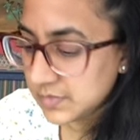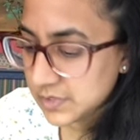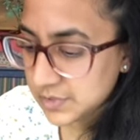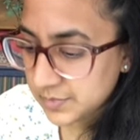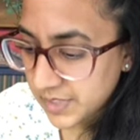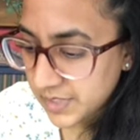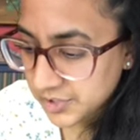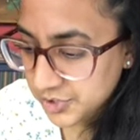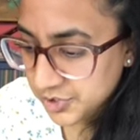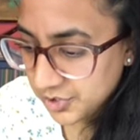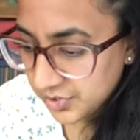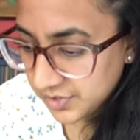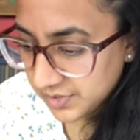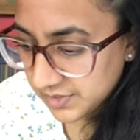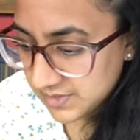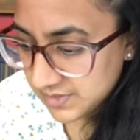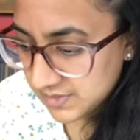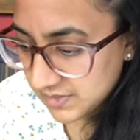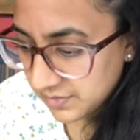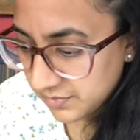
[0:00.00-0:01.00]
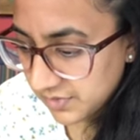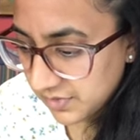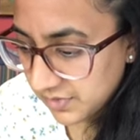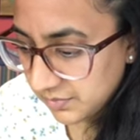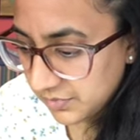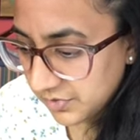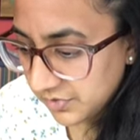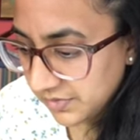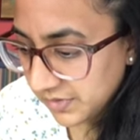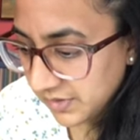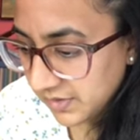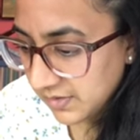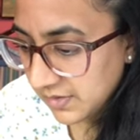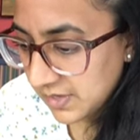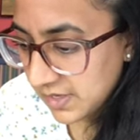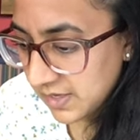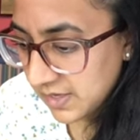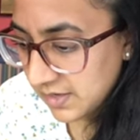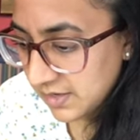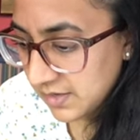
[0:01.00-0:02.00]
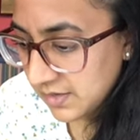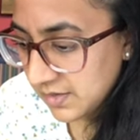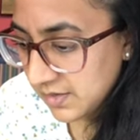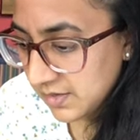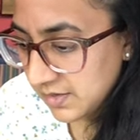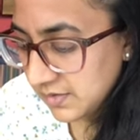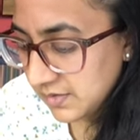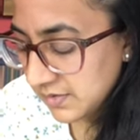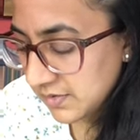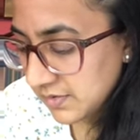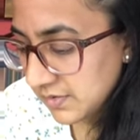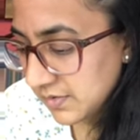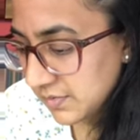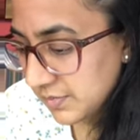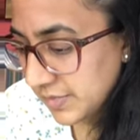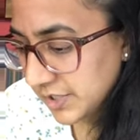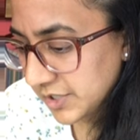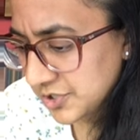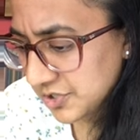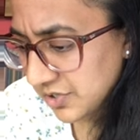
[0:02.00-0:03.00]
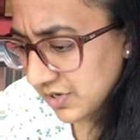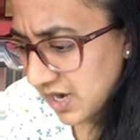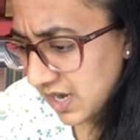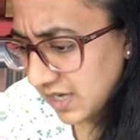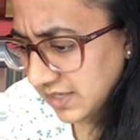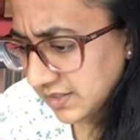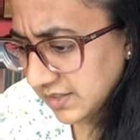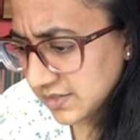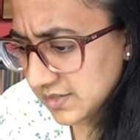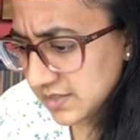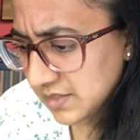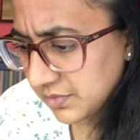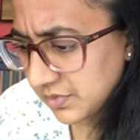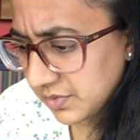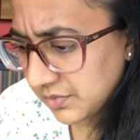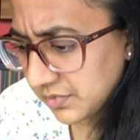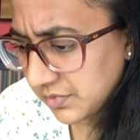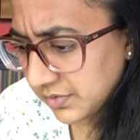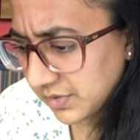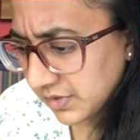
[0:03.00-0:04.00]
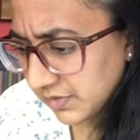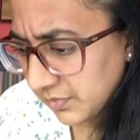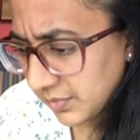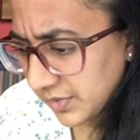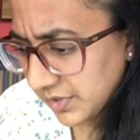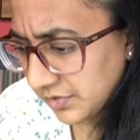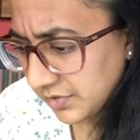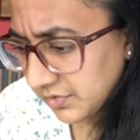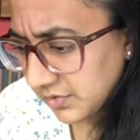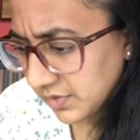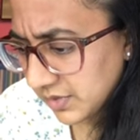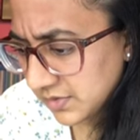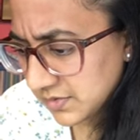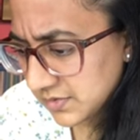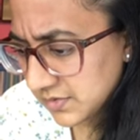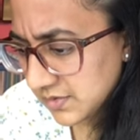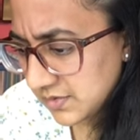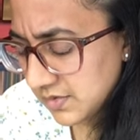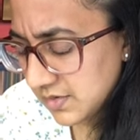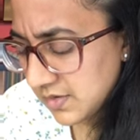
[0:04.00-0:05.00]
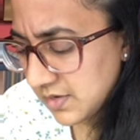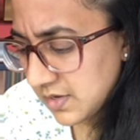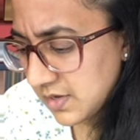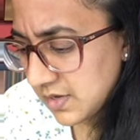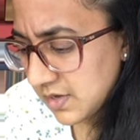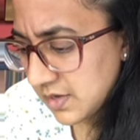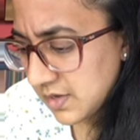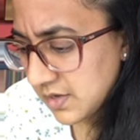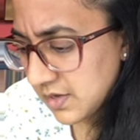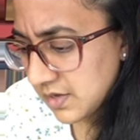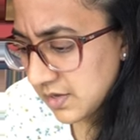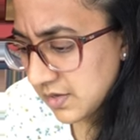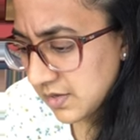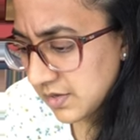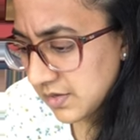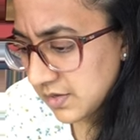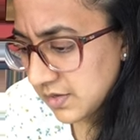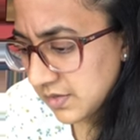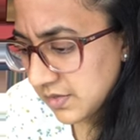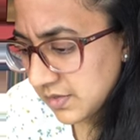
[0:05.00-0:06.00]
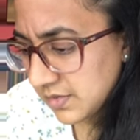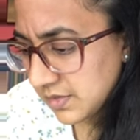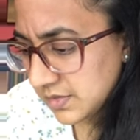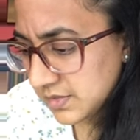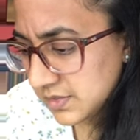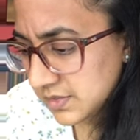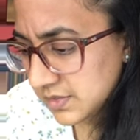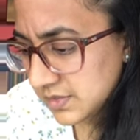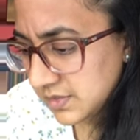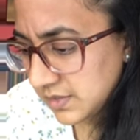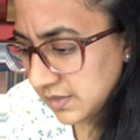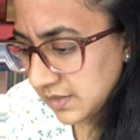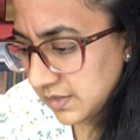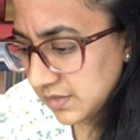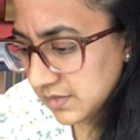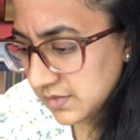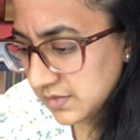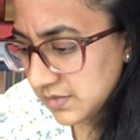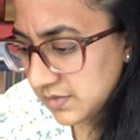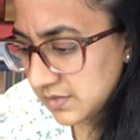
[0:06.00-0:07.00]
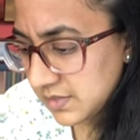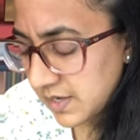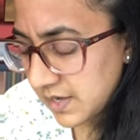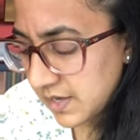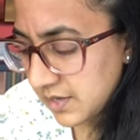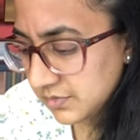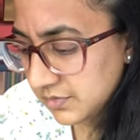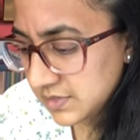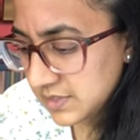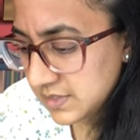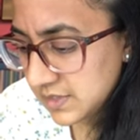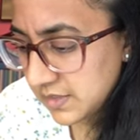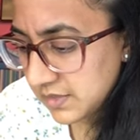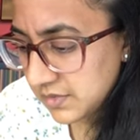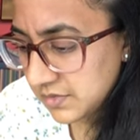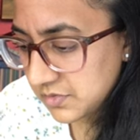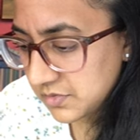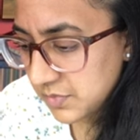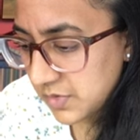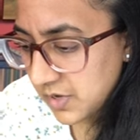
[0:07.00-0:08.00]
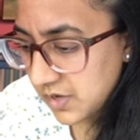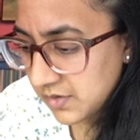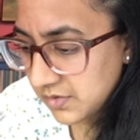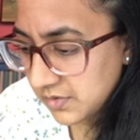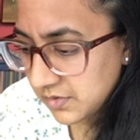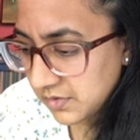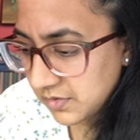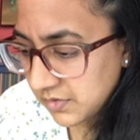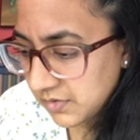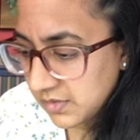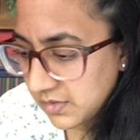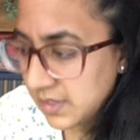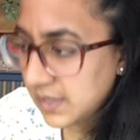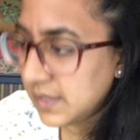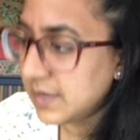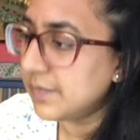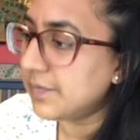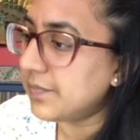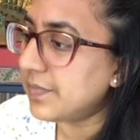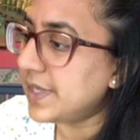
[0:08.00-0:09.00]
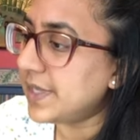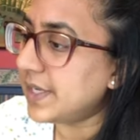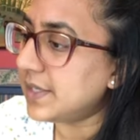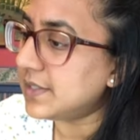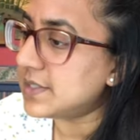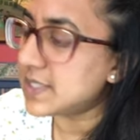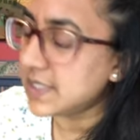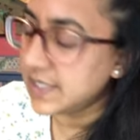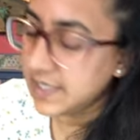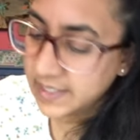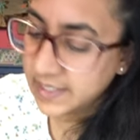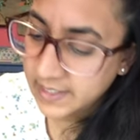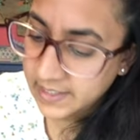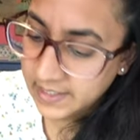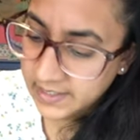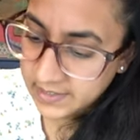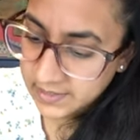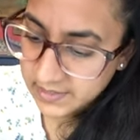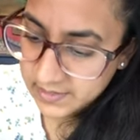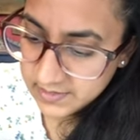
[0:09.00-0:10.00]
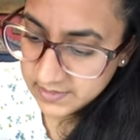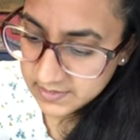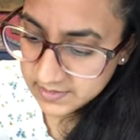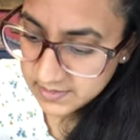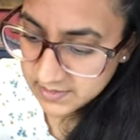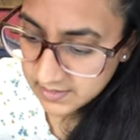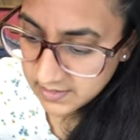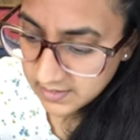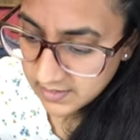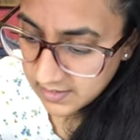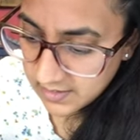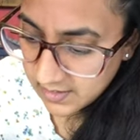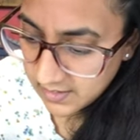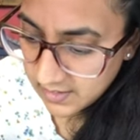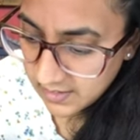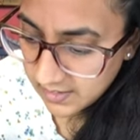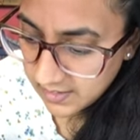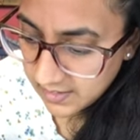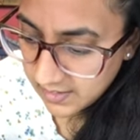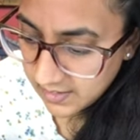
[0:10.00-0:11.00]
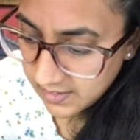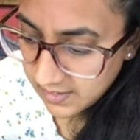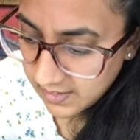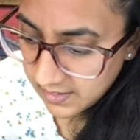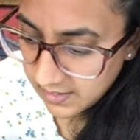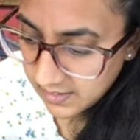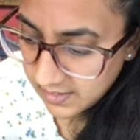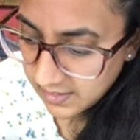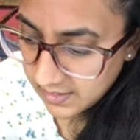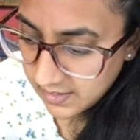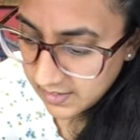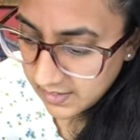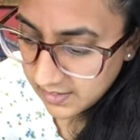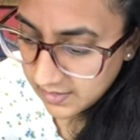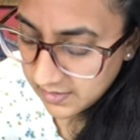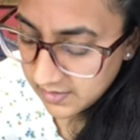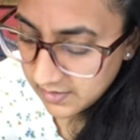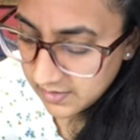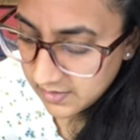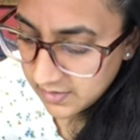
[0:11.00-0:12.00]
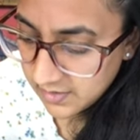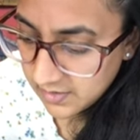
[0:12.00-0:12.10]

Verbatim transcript: let's make sure you can see what i'm doing make sure i can see what i'm doing never mind you guys this is the townsend model it is a